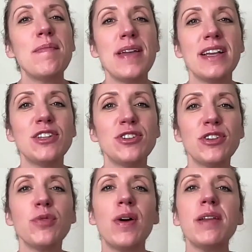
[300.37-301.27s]
make sure
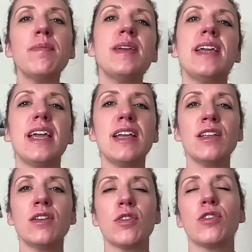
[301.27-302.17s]
you want to be
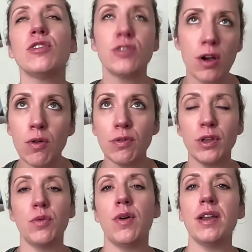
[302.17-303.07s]
in the zone.
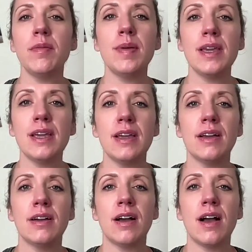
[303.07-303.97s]
You want to
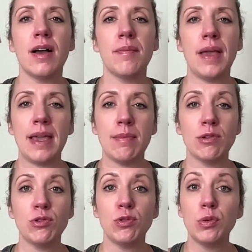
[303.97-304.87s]
be able
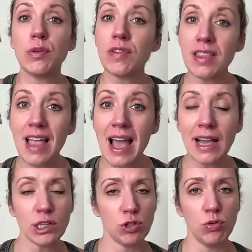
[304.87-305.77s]
to
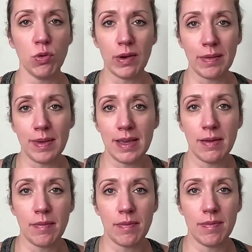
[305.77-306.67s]
relax. You don't want to be
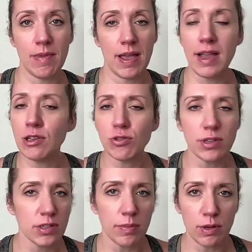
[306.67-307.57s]

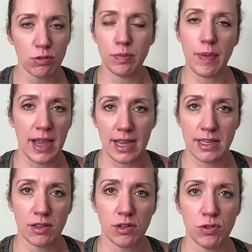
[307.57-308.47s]
answering somebody who's banging
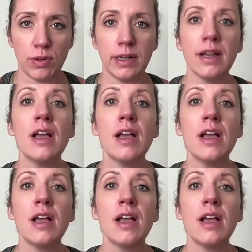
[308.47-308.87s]
down the door.